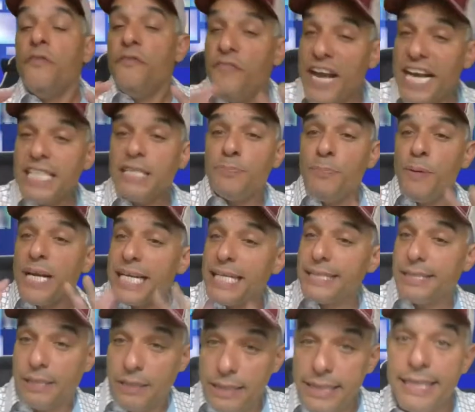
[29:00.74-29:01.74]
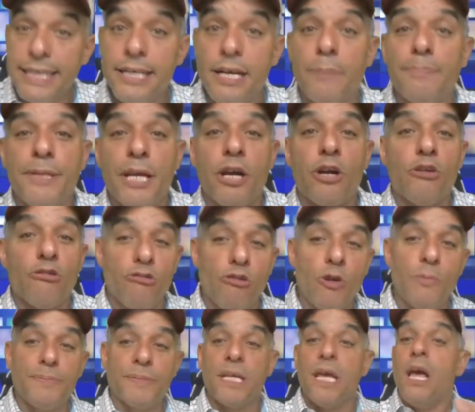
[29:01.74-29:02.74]
Facebook is cleaning up their
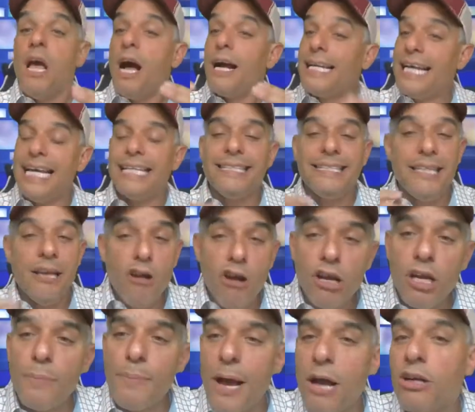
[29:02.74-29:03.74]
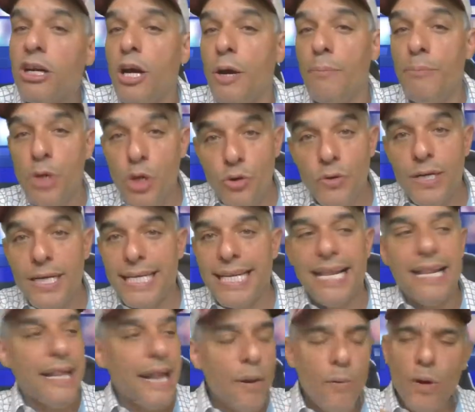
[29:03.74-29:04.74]
groups. Again, they're all about
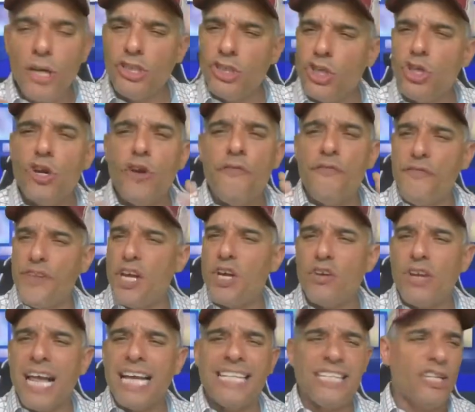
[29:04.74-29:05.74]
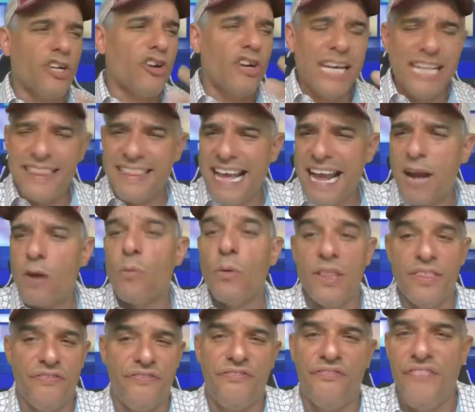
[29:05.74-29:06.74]
community. They want you to feel like you're there
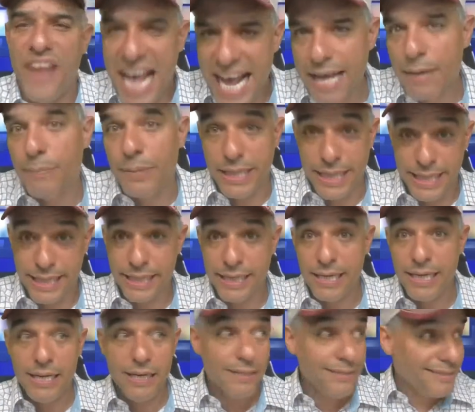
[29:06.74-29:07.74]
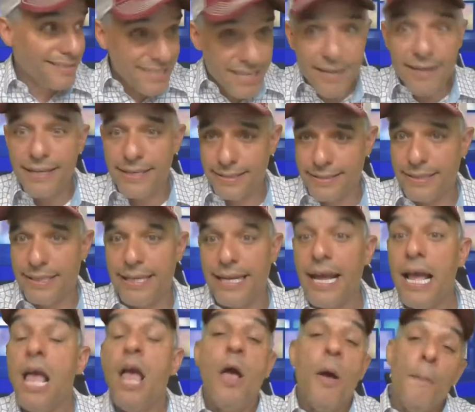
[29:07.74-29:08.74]
with family. Seriously.
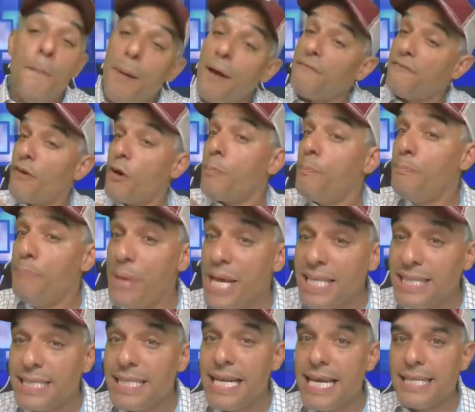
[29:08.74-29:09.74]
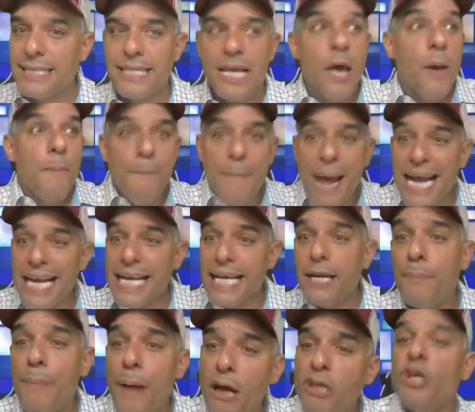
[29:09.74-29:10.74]
But for business, make it
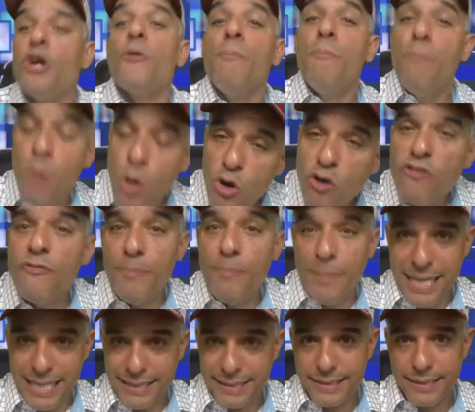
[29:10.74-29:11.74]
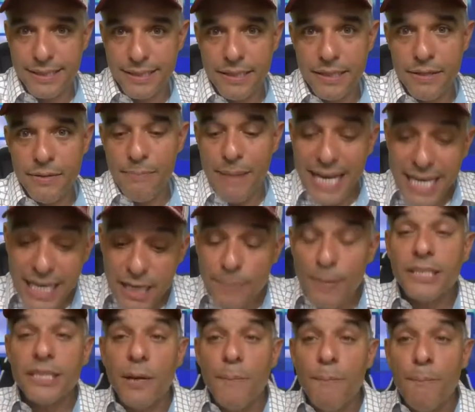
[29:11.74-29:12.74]
about your movement. Make it
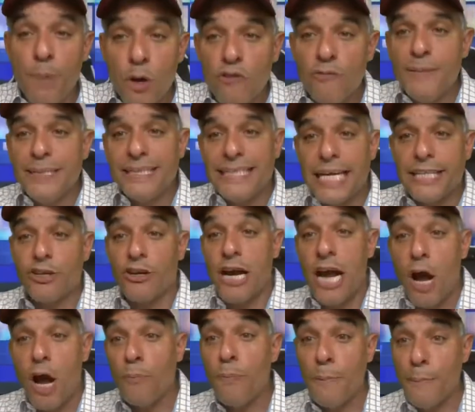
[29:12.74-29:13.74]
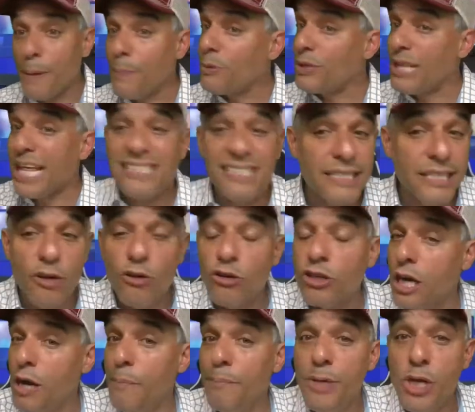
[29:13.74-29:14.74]
about the movement that you're helping people. That's still
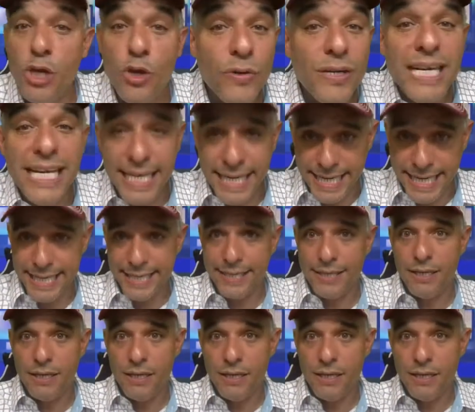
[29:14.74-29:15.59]
community,